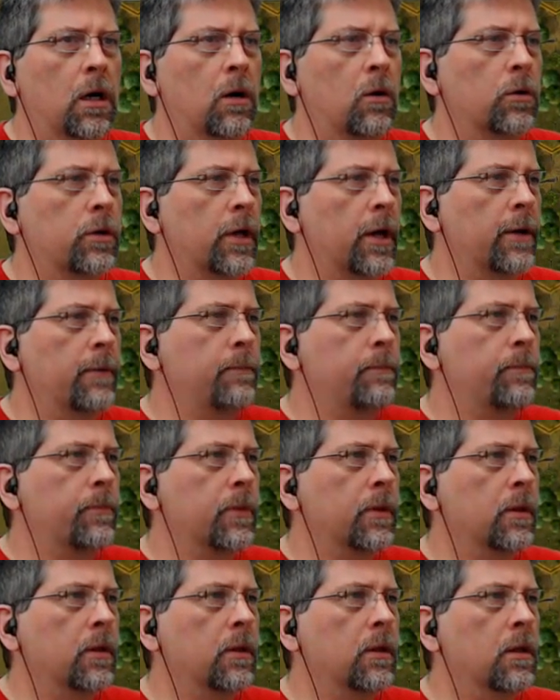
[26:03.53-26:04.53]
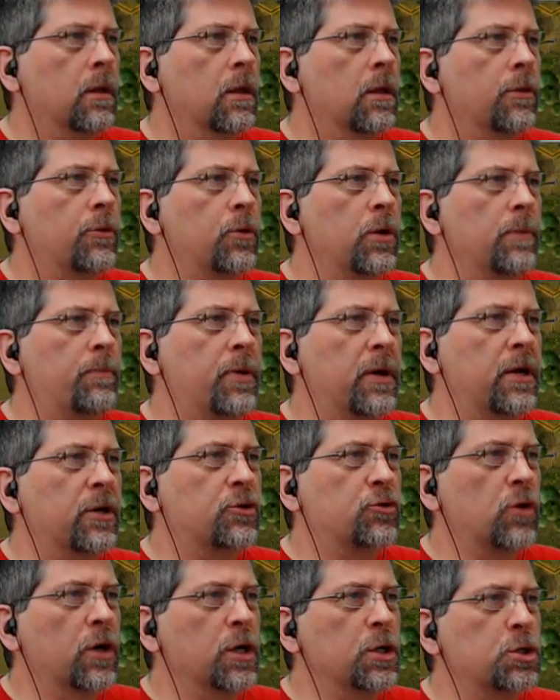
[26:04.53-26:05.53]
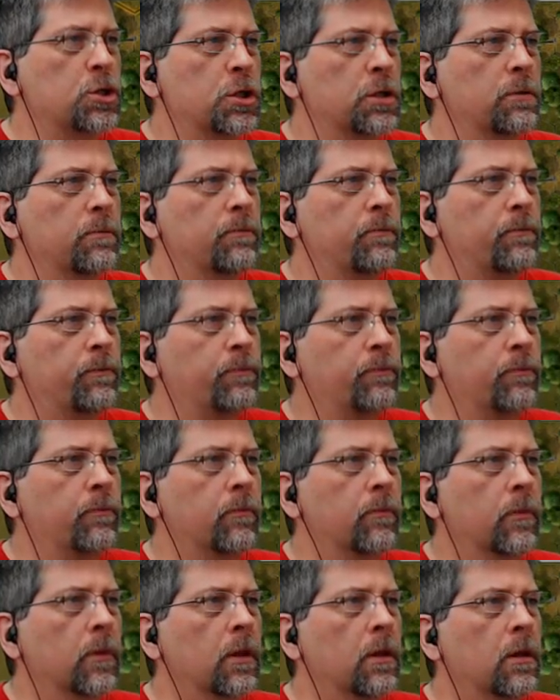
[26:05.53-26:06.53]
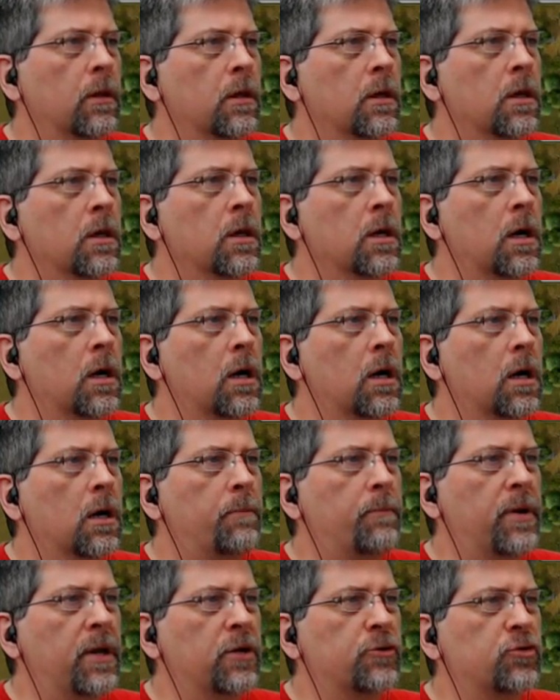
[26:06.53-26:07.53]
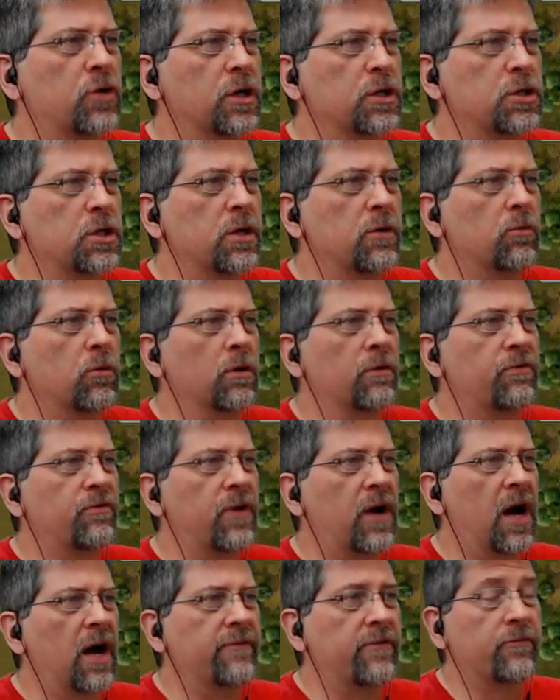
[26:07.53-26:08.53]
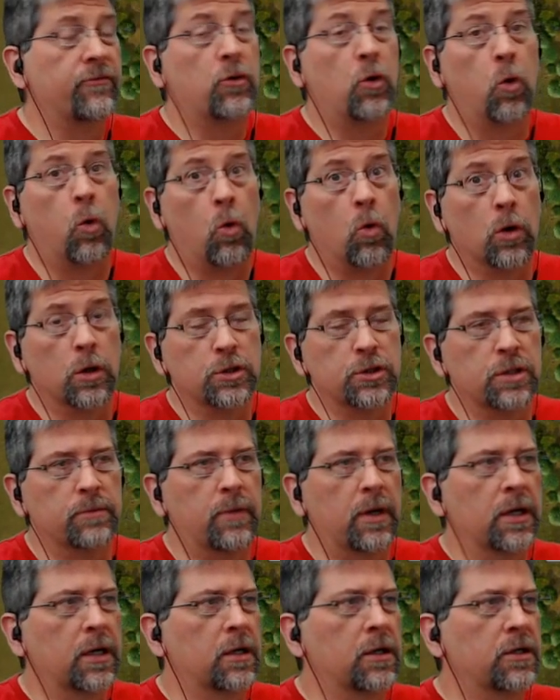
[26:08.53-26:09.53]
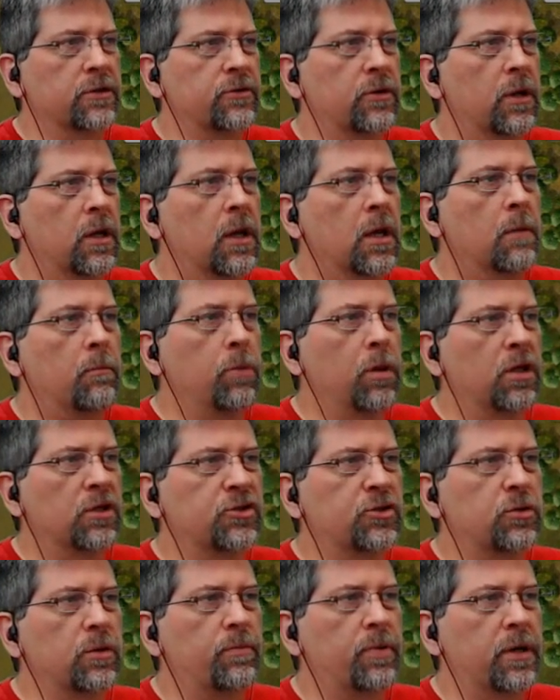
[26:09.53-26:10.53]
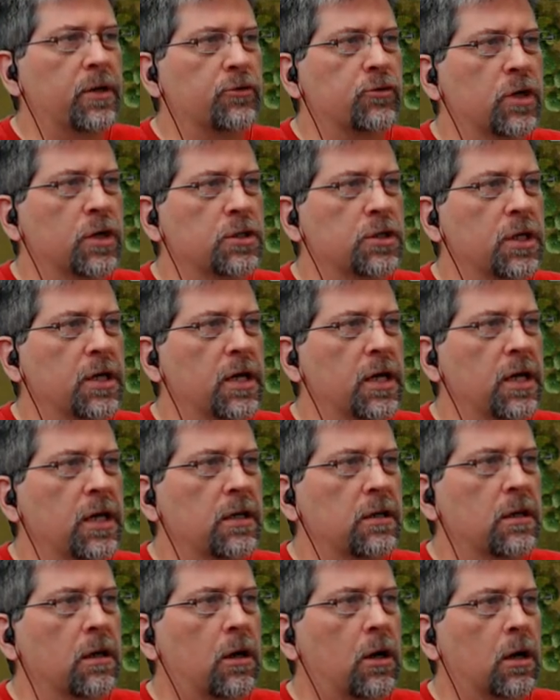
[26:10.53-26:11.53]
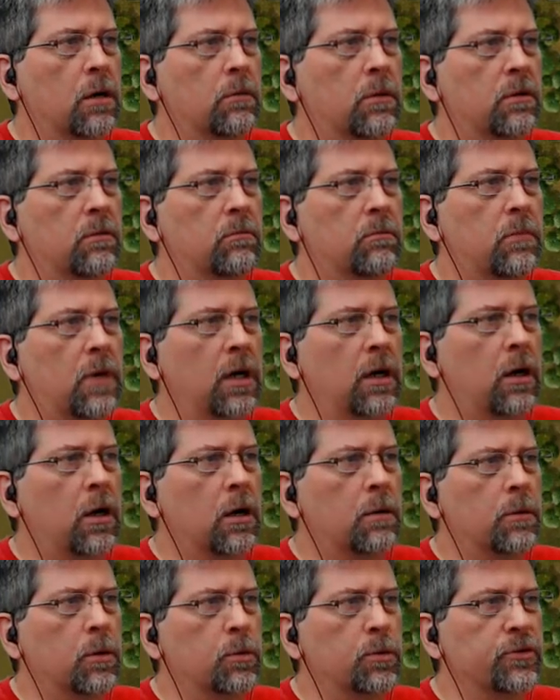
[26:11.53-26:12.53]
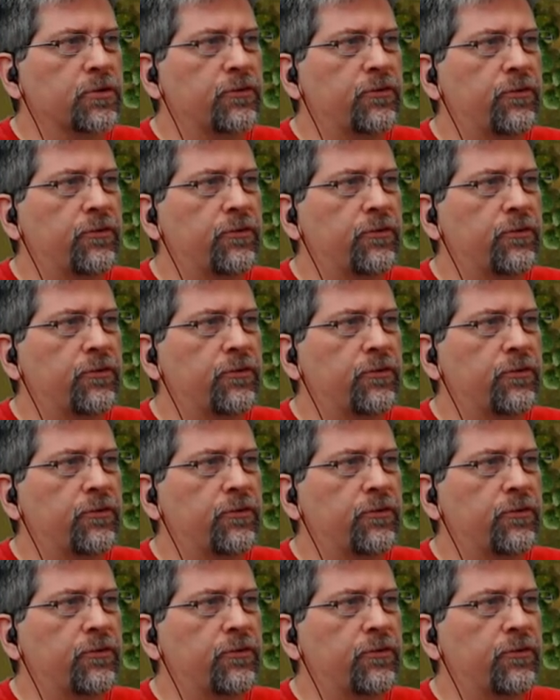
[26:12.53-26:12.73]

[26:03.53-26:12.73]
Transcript: Okay. 3 penetration. Penetration, he rolled a 5, of course, and my god, that's plus 3 penetration, 8 armor. My armor was